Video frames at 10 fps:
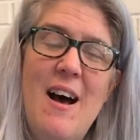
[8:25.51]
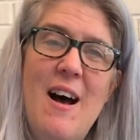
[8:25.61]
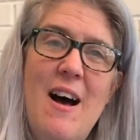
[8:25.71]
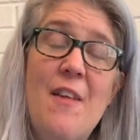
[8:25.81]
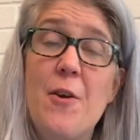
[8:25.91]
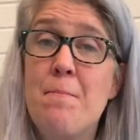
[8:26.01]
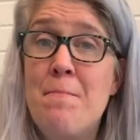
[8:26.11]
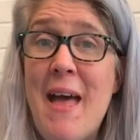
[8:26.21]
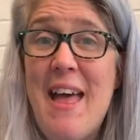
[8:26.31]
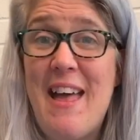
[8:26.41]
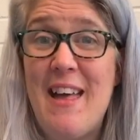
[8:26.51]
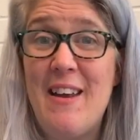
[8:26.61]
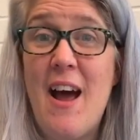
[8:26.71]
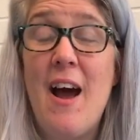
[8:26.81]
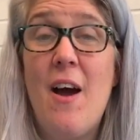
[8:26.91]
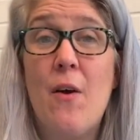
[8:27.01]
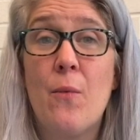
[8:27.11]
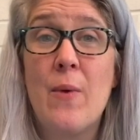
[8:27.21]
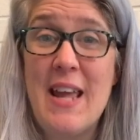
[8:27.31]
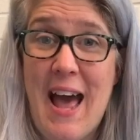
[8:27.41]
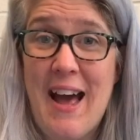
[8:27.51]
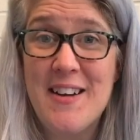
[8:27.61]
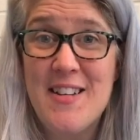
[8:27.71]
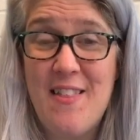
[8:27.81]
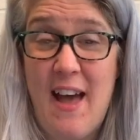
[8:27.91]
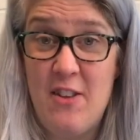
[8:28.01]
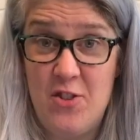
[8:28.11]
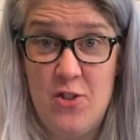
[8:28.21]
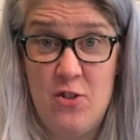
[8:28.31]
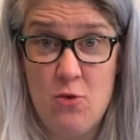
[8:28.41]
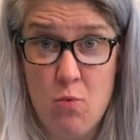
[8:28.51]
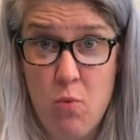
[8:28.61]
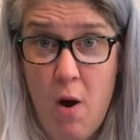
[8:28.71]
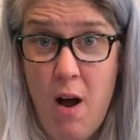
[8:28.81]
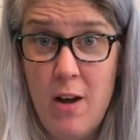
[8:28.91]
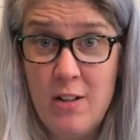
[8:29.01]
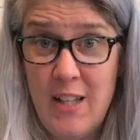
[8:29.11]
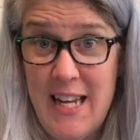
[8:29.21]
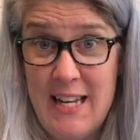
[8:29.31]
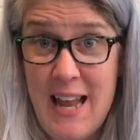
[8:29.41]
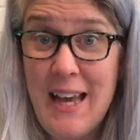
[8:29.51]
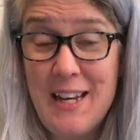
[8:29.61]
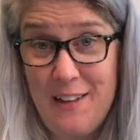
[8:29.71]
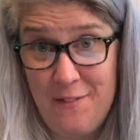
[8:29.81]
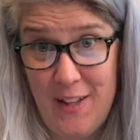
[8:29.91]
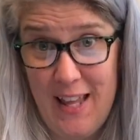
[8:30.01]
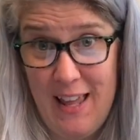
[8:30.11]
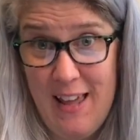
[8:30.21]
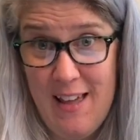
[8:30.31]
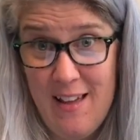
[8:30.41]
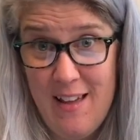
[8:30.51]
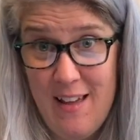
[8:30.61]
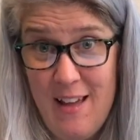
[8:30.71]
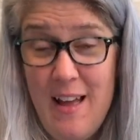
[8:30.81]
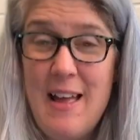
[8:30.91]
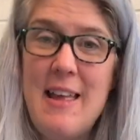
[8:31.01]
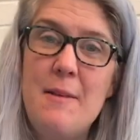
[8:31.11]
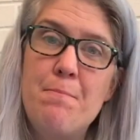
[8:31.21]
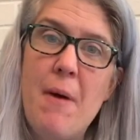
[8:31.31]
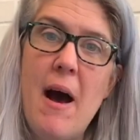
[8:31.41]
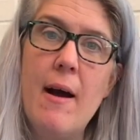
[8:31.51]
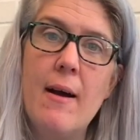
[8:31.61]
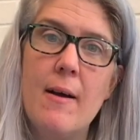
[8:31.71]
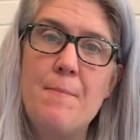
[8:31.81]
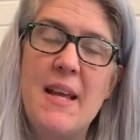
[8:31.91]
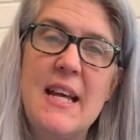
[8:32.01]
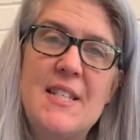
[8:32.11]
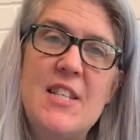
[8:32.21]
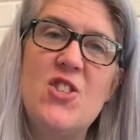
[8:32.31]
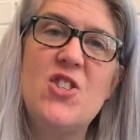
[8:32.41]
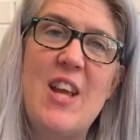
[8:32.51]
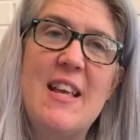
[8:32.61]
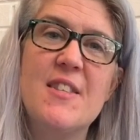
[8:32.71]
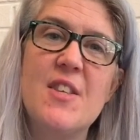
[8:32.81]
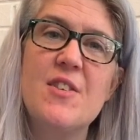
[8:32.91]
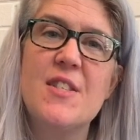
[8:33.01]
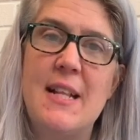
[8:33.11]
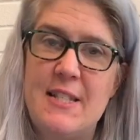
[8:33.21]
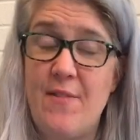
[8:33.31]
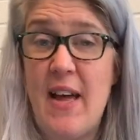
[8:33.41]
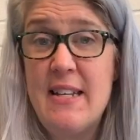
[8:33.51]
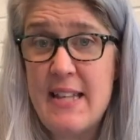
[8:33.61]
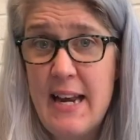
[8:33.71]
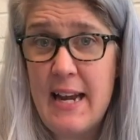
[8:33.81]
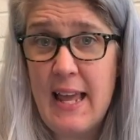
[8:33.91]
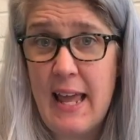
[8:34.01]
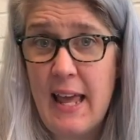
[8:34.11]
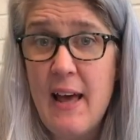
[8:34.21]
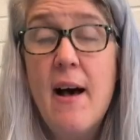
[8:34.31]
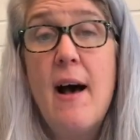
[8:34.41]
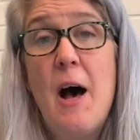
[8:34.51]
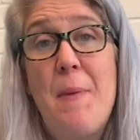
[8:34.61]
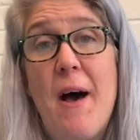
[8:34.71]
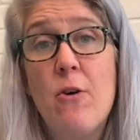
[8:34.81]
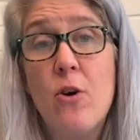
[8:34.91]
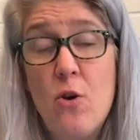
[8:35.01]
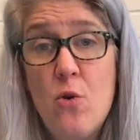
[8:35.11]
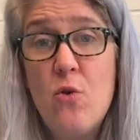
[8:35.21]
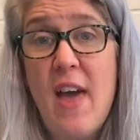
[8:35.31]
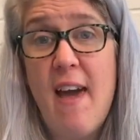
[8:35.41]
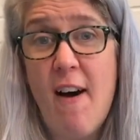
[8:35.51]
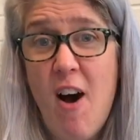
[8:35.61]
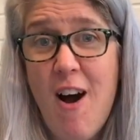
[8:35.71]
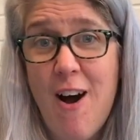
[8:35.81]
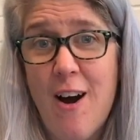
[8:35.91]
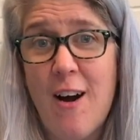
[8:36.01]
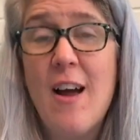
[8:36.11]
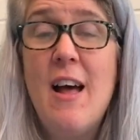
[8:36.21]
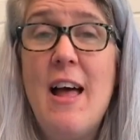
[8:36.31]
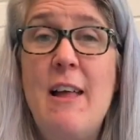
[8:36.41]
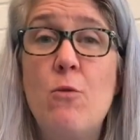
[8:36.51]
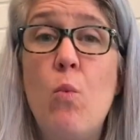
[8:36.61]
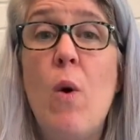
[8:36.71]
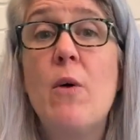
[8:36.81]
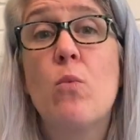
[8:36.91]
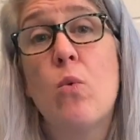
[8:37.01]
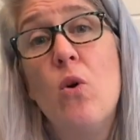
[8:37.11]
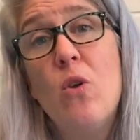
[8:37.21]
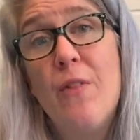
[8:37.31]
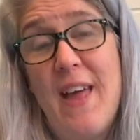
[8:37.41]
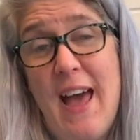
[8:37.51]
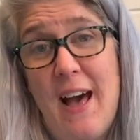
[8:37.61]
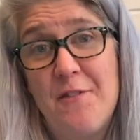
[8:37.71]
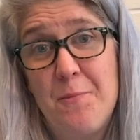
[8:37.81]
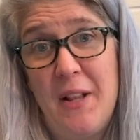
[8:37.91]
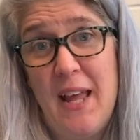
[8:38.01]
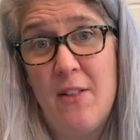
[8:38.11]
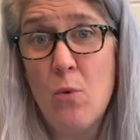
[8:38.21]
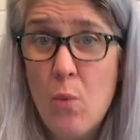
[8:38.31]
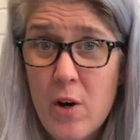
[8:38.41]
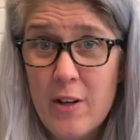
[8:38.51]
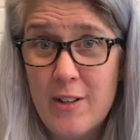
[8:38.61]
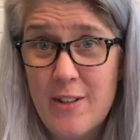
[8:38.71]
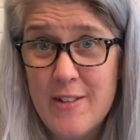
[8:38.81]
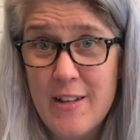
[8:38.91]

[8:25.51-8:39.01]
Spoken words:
other men react to that strongly negatively, in part because it shakes their sense of identity about who they are and what role they have to play in the world.